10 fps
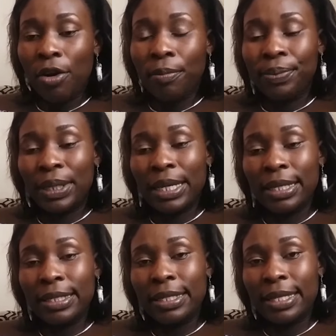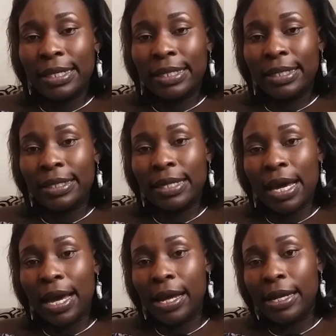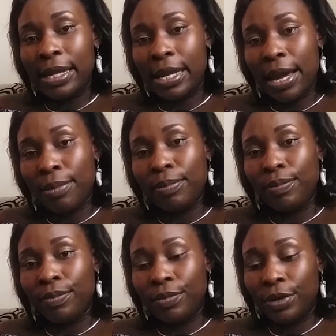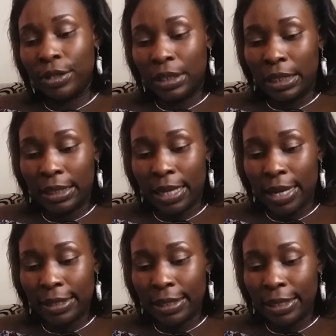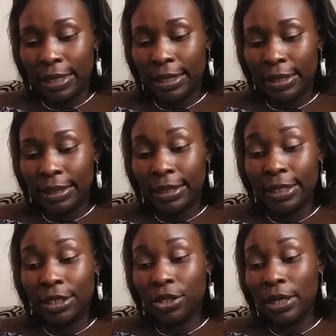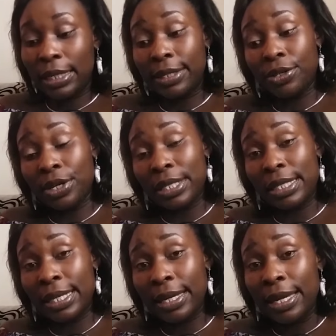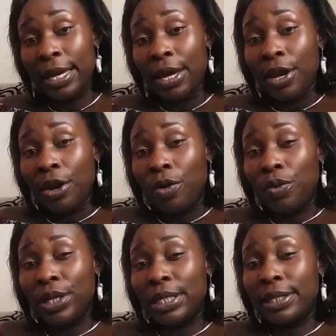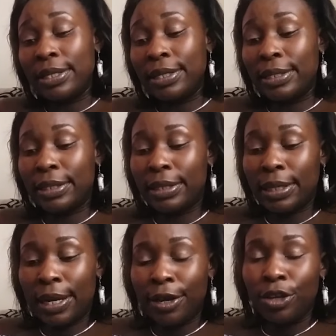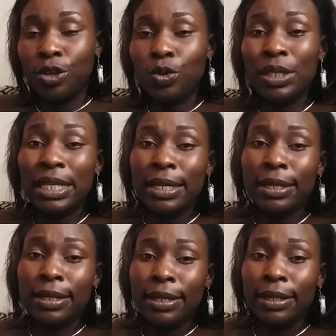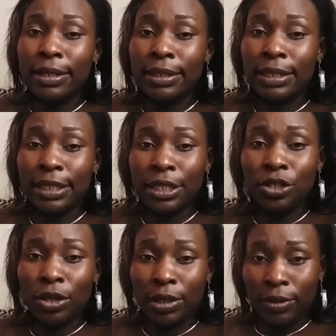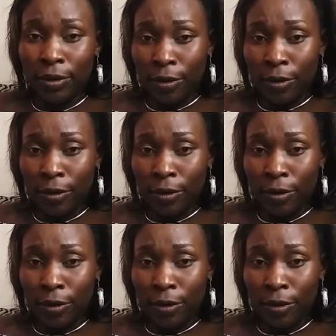competence that I am discussing is digital literacy, which is using digital